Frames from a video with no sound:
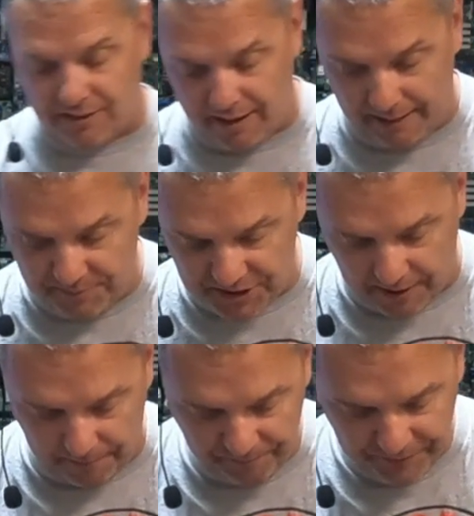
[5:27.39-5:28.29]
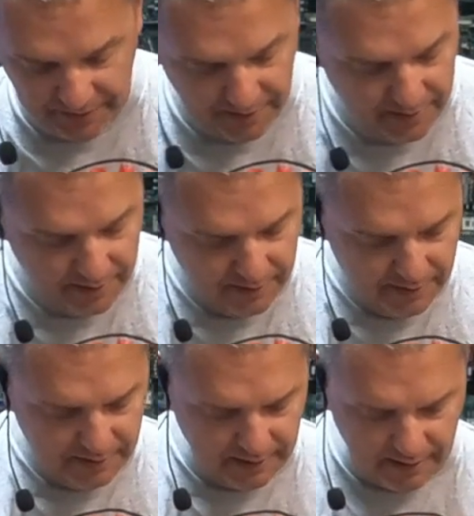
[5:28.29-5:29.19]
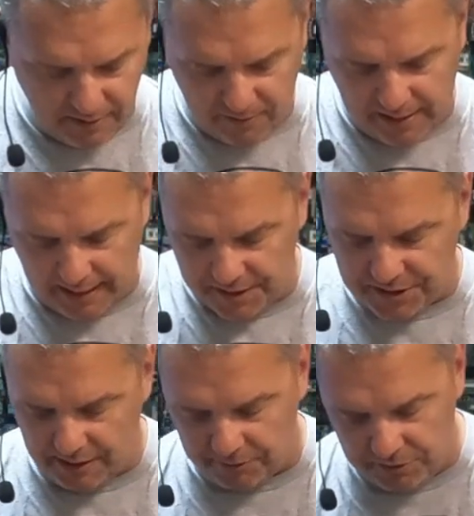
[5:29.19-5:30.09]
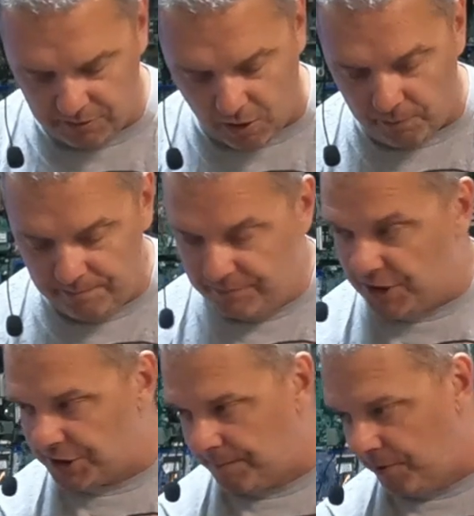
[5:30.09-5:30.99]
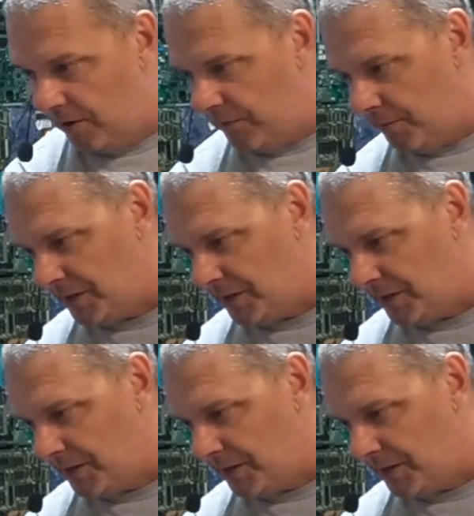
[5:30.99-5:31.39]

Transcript: times. So, okay, C02. Oh, just to prove